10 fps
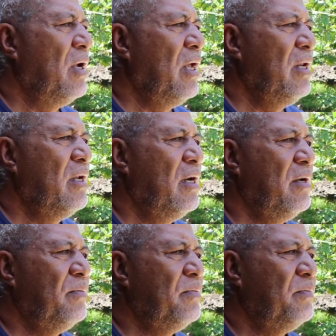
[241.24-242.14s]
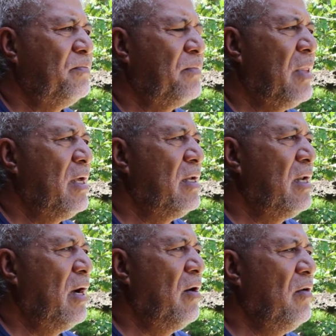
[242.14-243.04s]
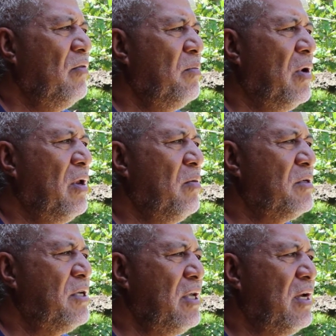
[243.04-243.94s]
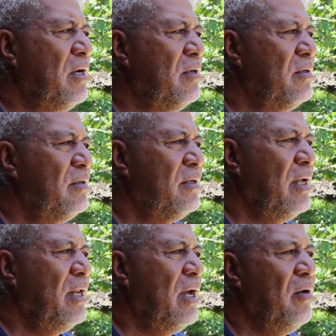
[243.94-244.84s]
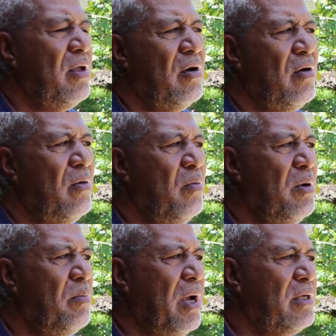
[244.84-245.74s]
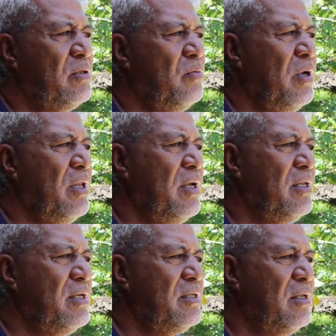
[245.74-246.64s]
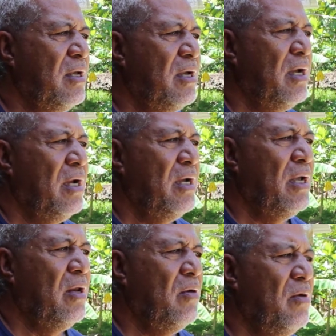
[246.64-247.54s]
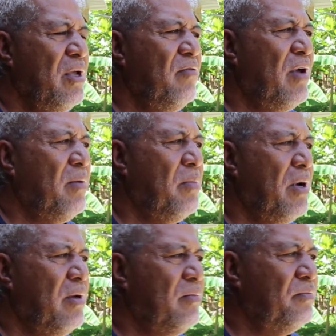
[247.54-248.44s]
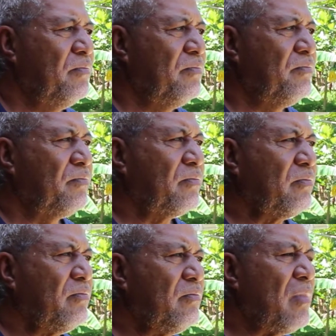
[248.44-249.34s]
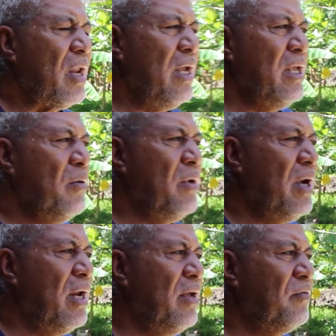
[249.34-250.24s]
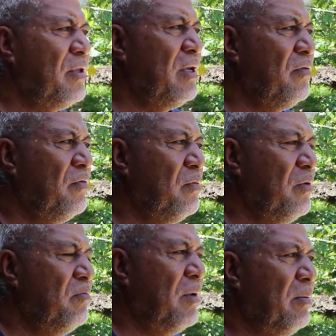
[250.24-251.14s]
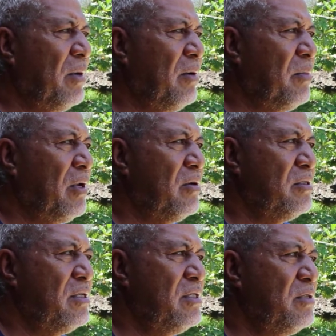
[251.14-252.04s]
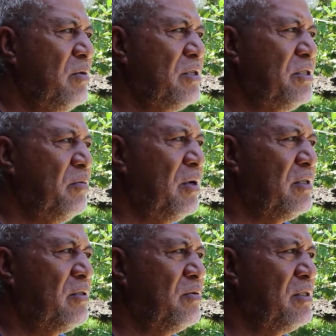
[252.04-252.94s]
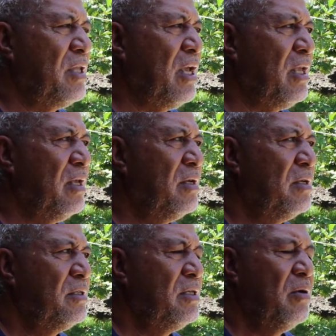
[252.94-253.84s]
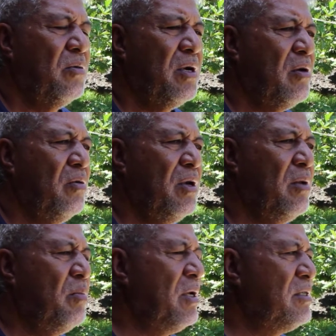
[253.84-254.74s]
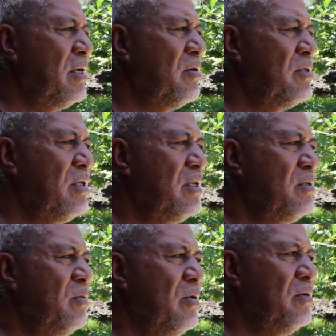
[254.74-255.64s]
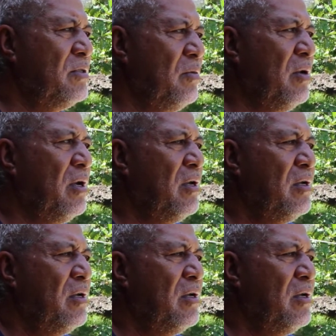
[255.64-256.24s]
And now everybody was here, and now they all went back to where they live at. But here we are left here with Mama because this is where she wants to stay. She don't want to go any place else in this world. She wanna,